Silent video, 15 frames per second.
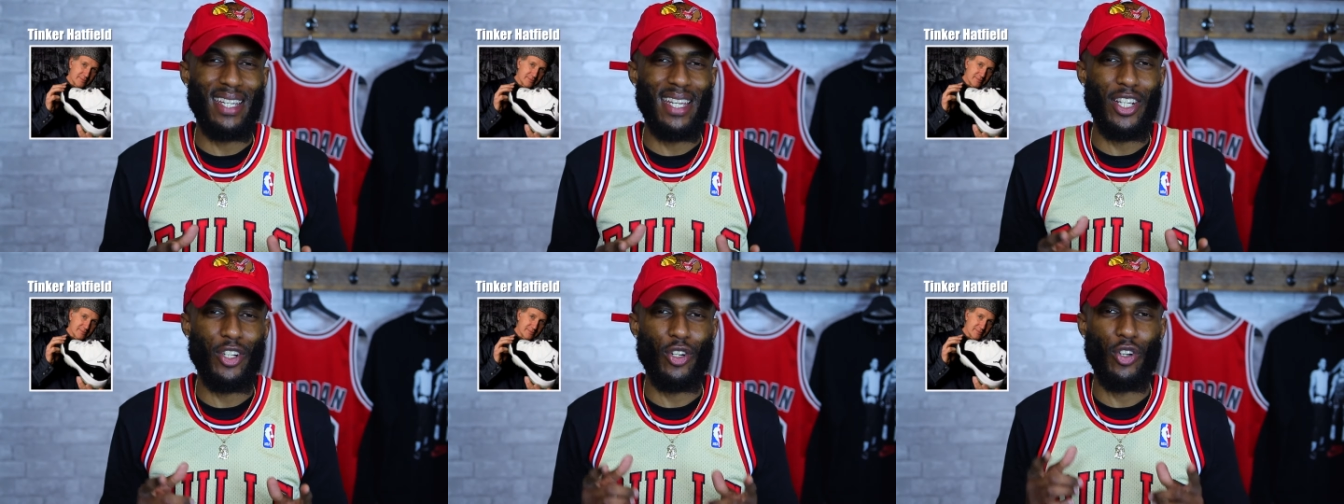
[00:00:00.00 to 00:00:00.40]

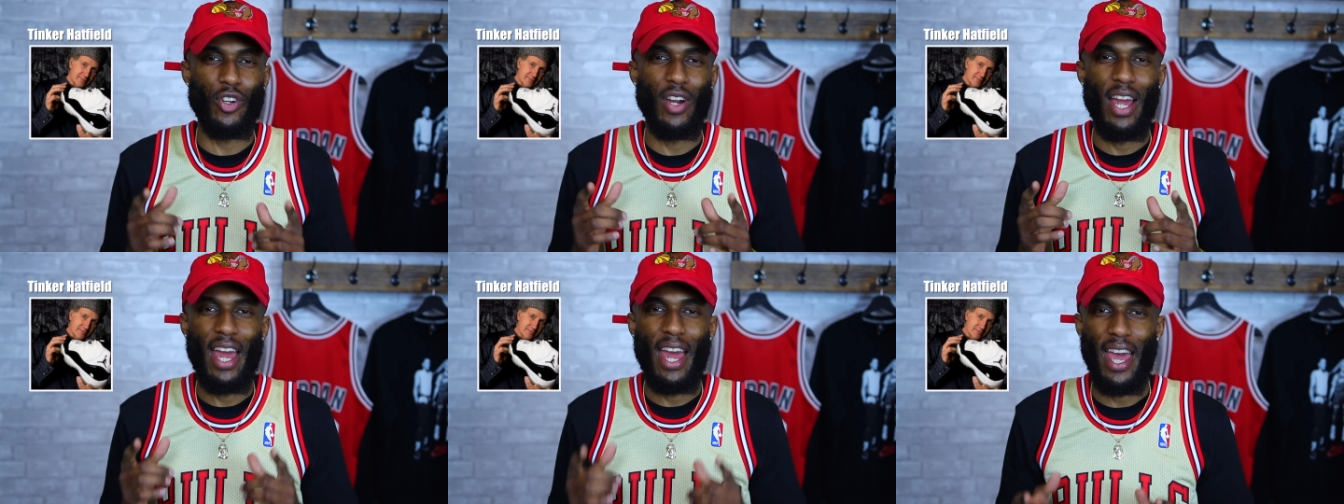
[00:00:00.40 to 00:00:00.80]

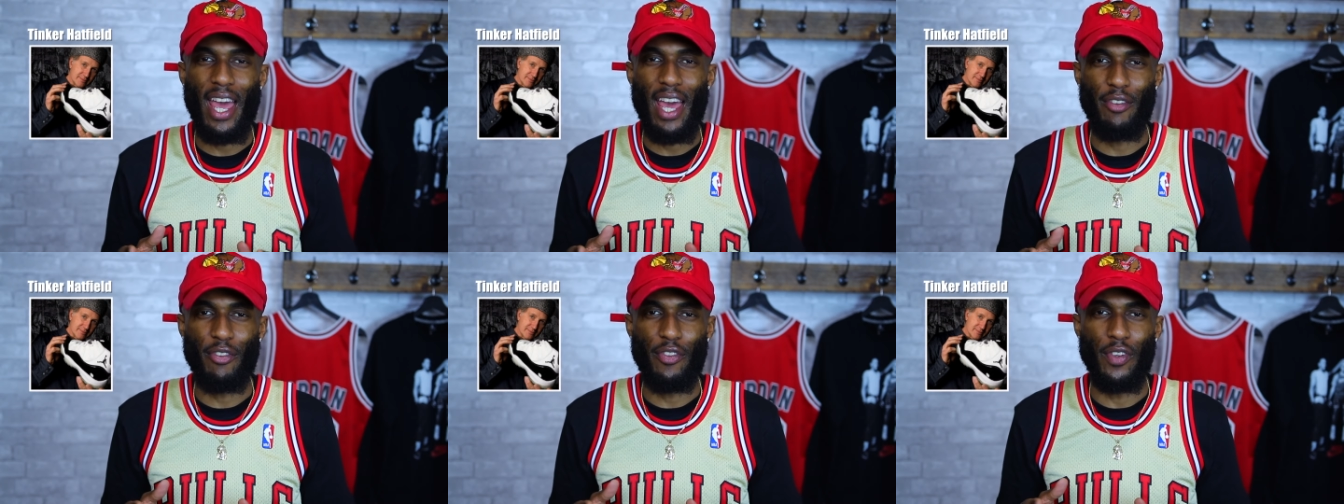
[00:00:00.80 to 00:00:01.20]
Tinker
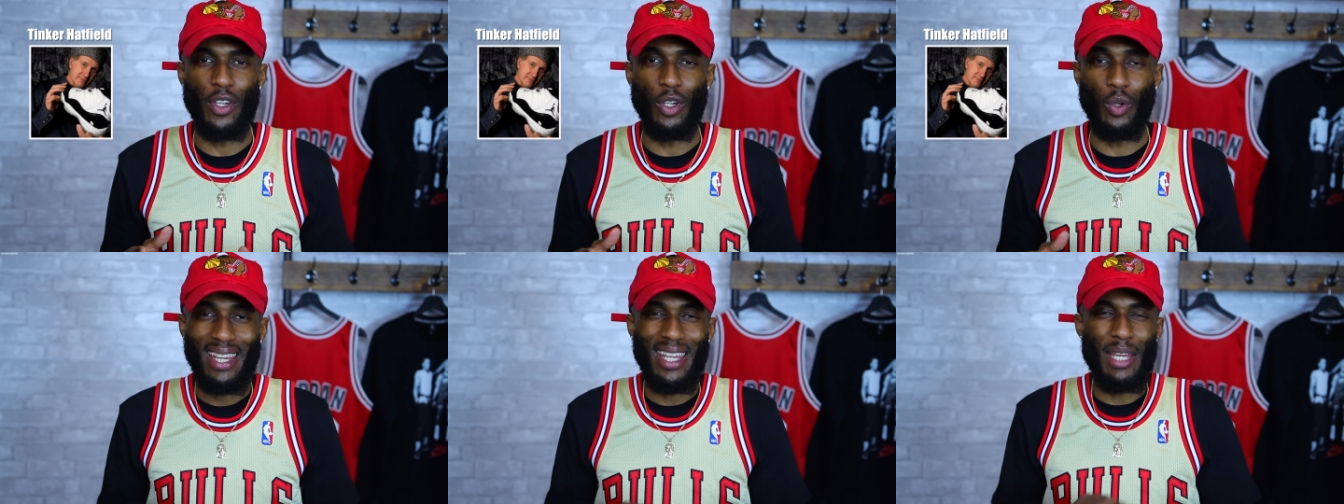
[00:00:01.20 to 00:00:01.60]

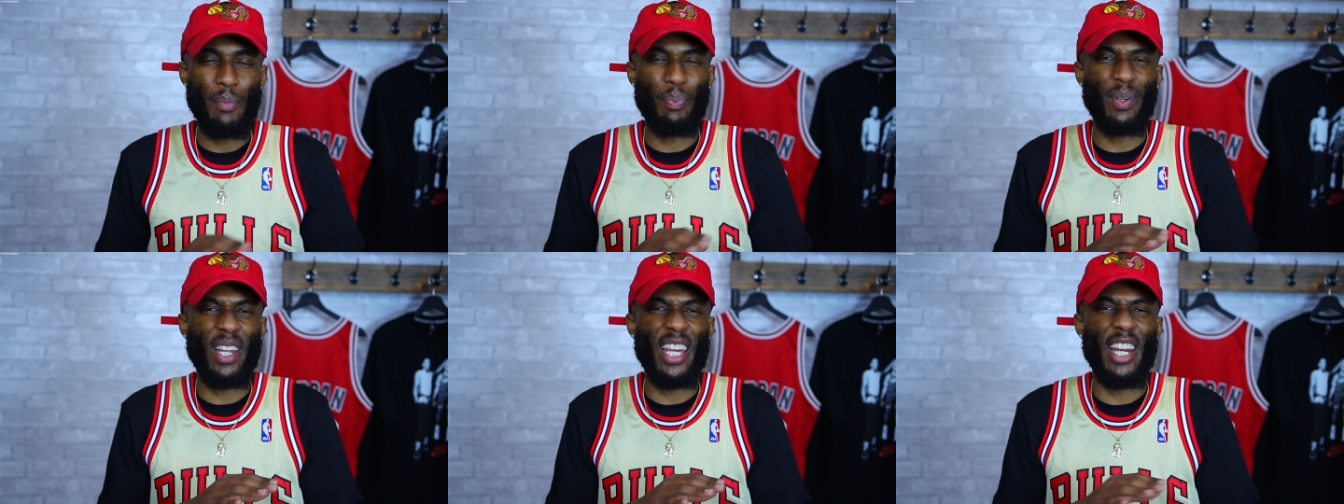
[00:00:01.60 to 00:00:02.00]
Hatfield. He
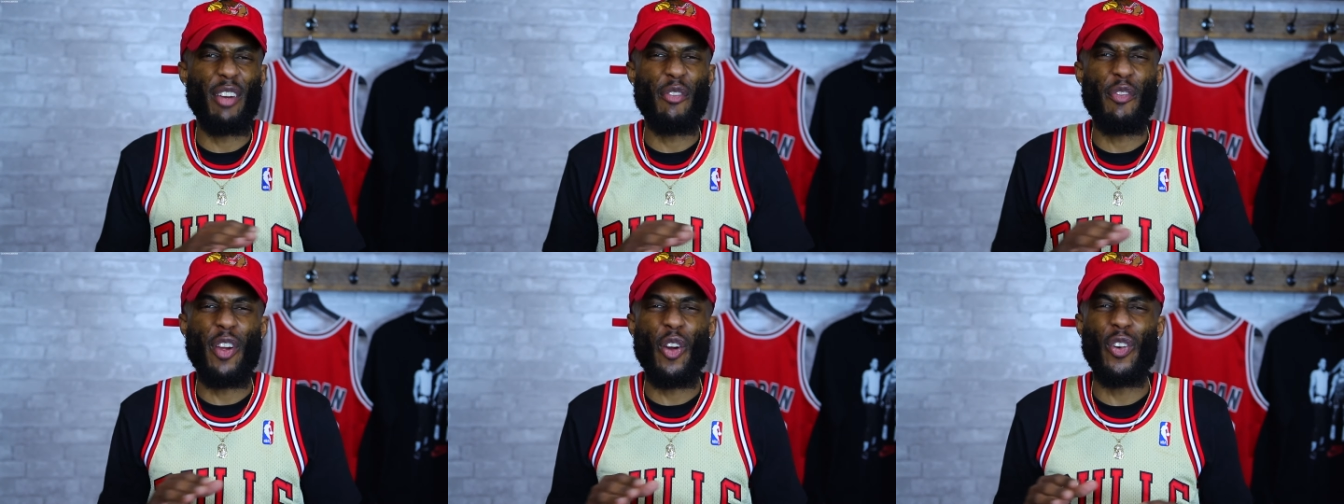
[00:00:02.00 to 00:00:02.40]
played a
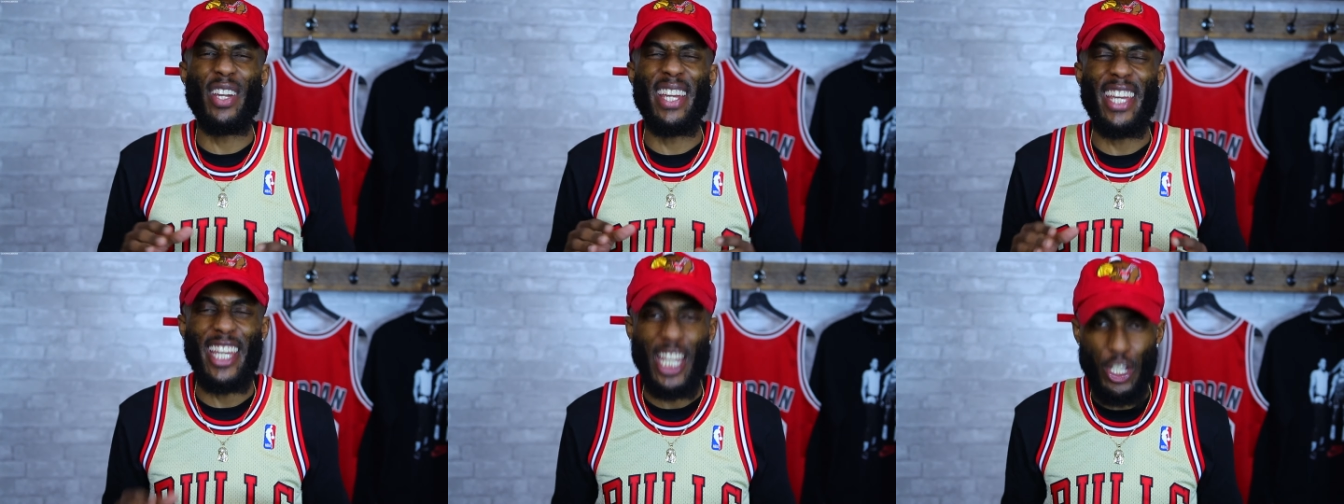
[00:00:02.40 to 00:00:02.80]

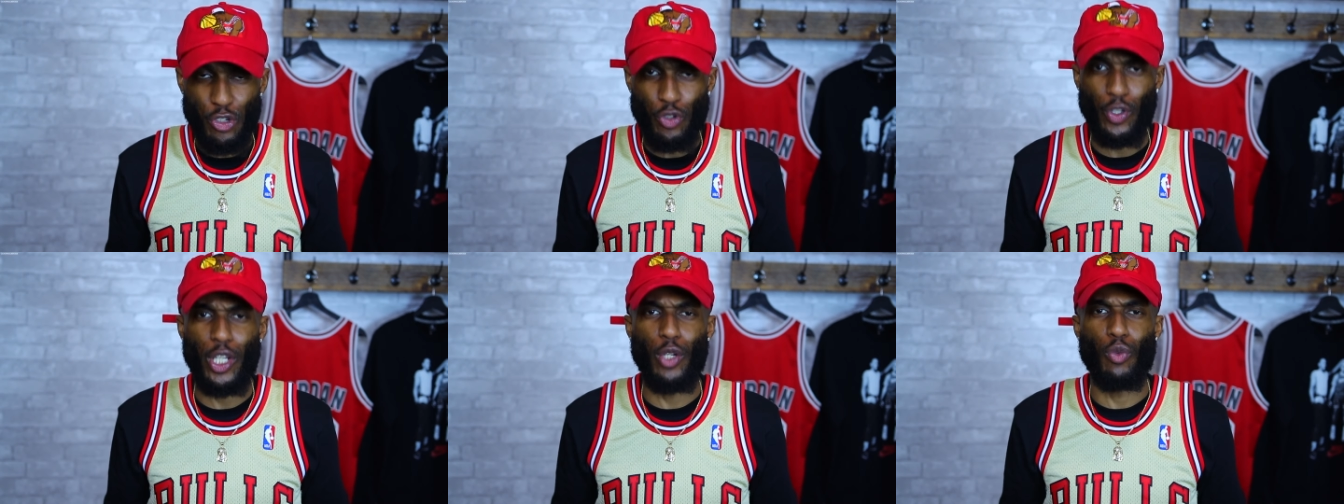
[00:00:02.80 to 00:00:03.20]
very
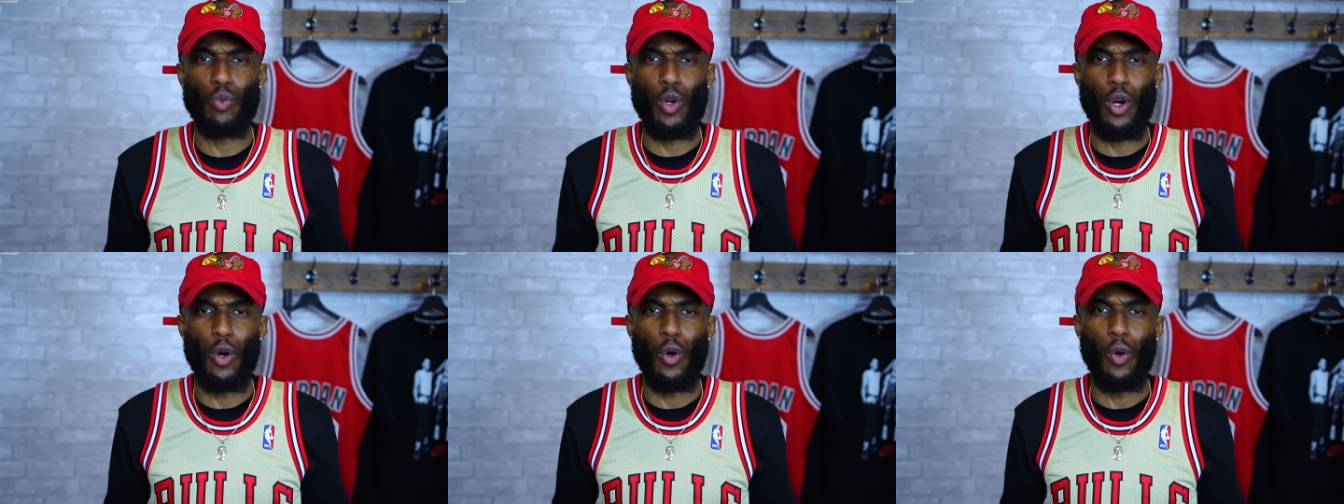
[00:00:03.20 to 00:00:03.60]
intricate
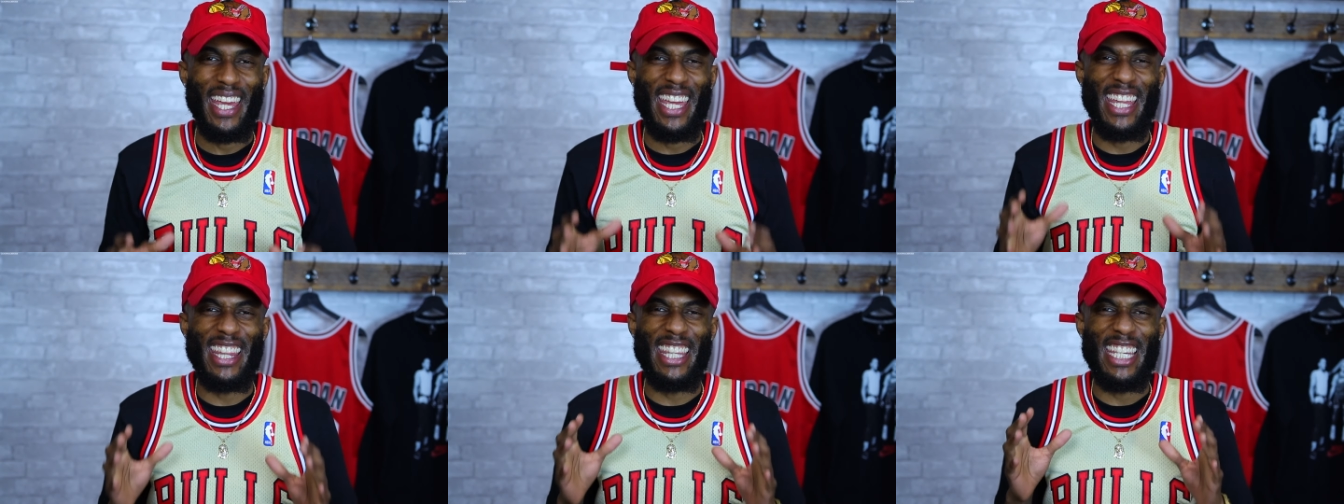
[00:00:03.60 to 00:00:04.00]
role
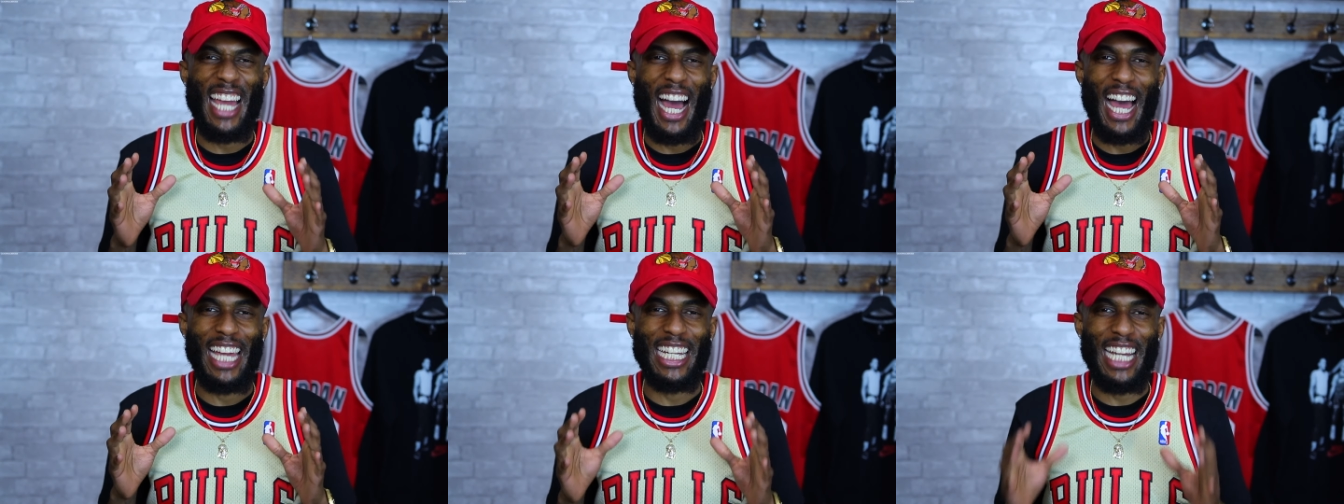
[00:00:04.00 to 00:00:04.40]
in the
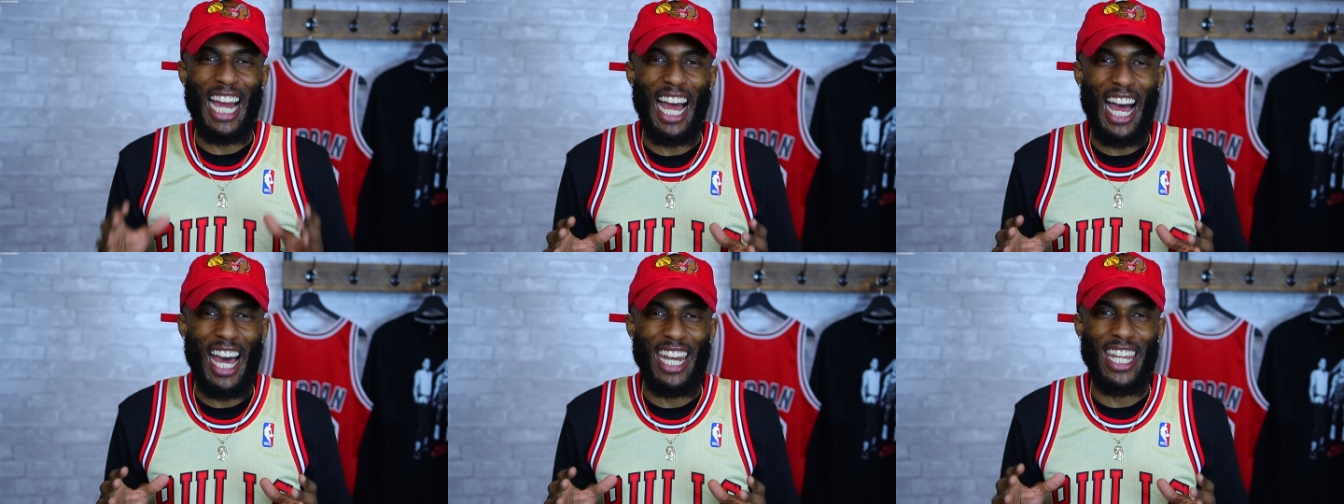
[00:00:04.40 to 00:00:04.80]

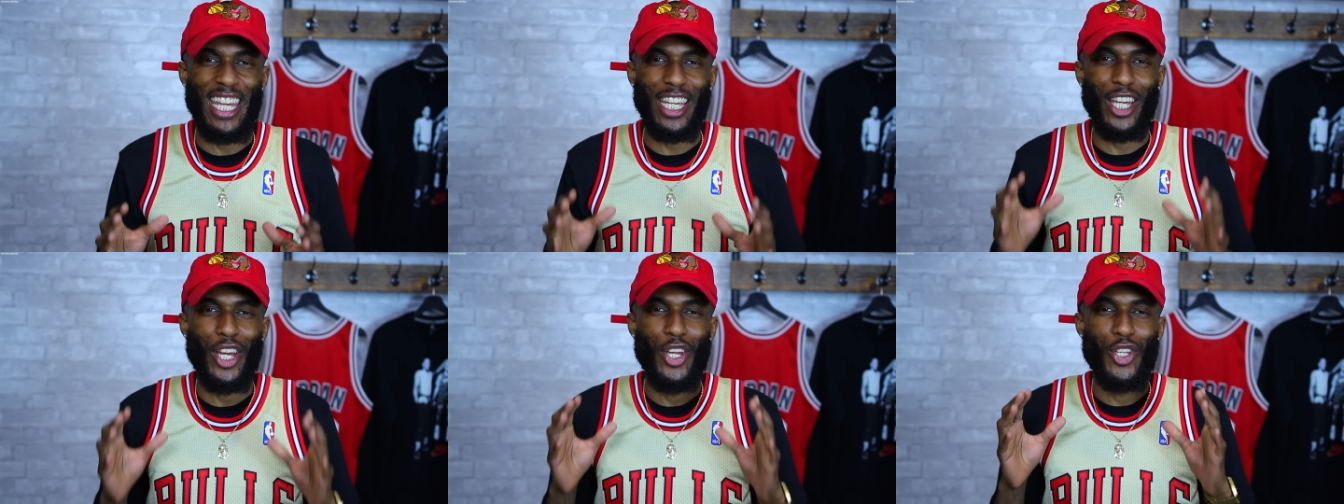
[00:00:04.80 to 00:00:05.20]

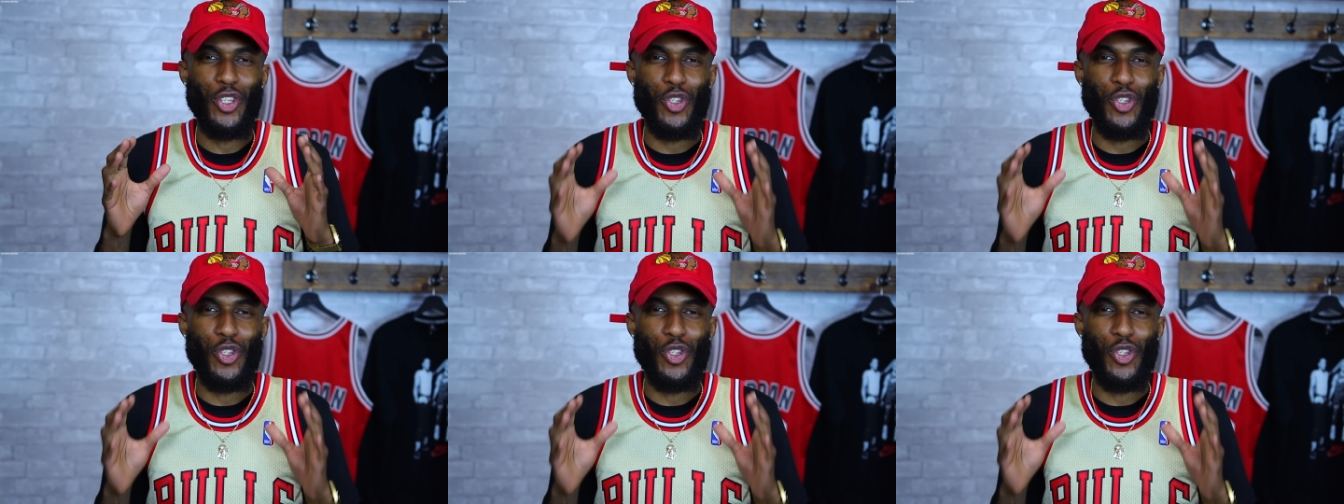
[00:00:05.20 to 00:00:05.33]
iconic